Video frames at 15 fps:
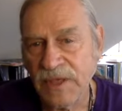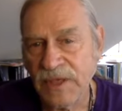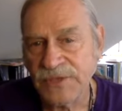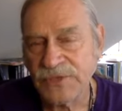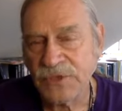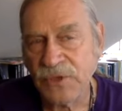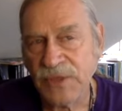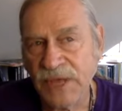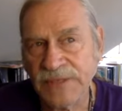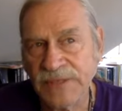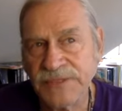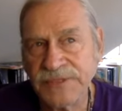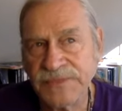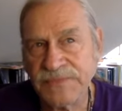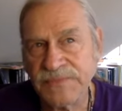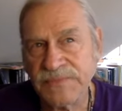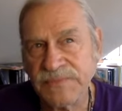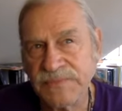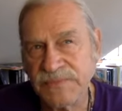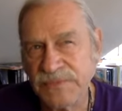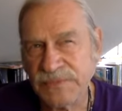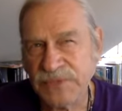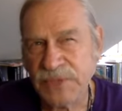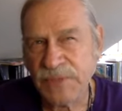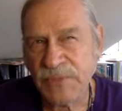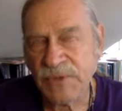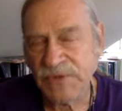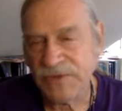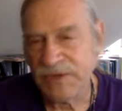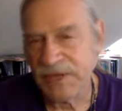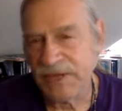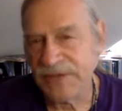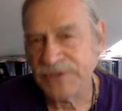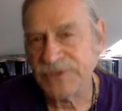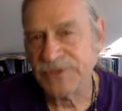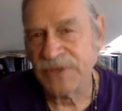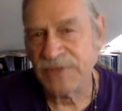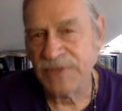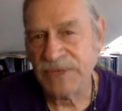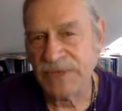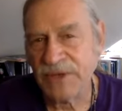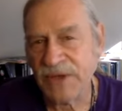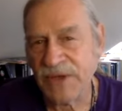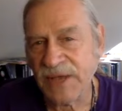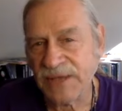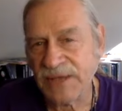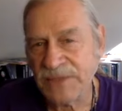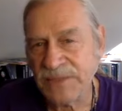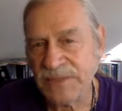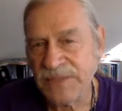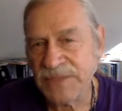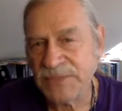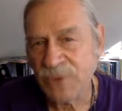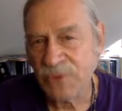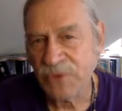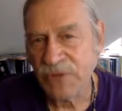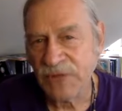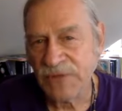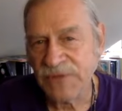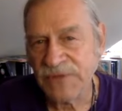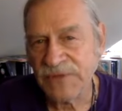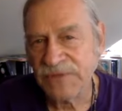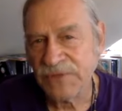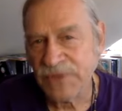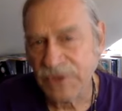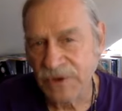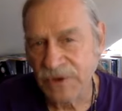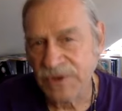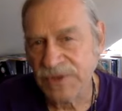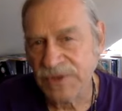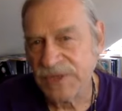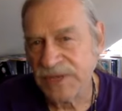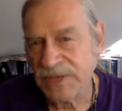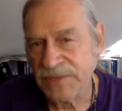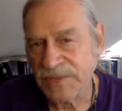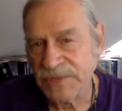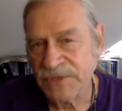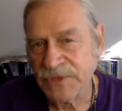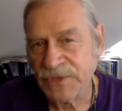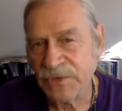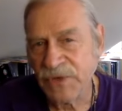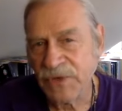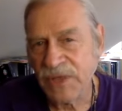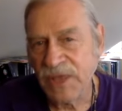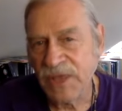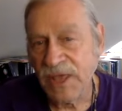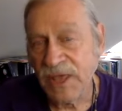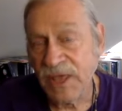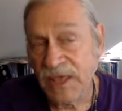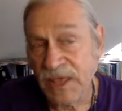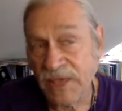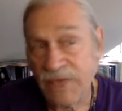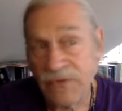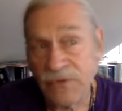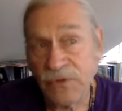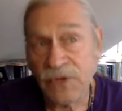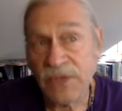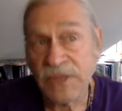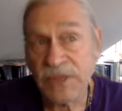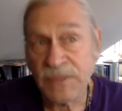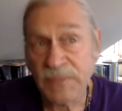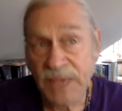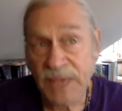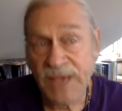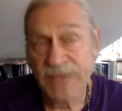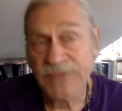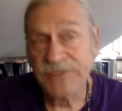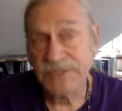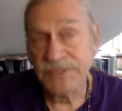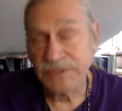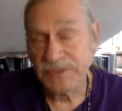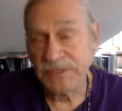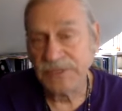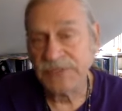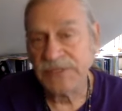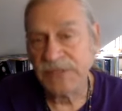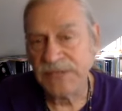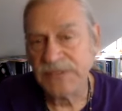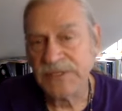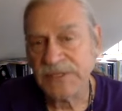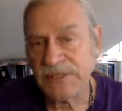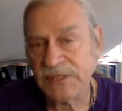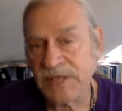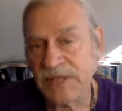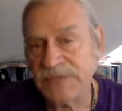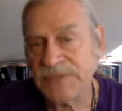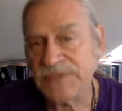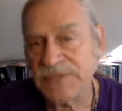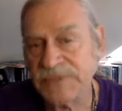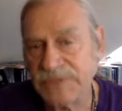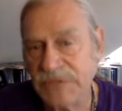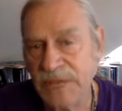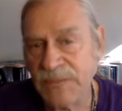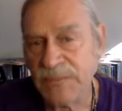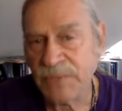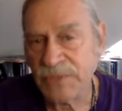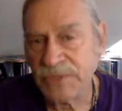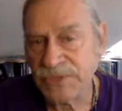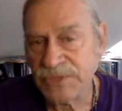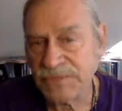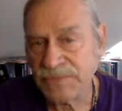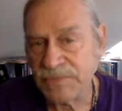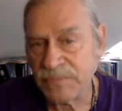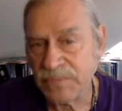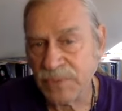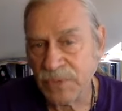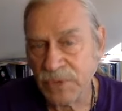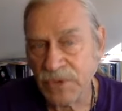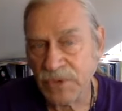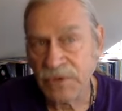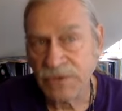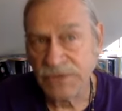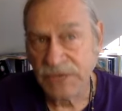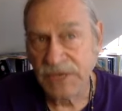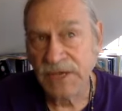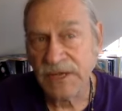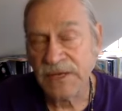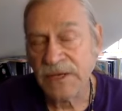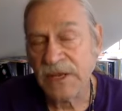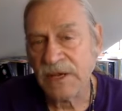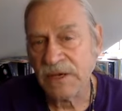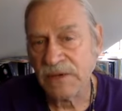So that's somewhat of an answer. I mean, yeah, to me, it's more relevant for the current time. So if you look in the past, it's less and less time per sign.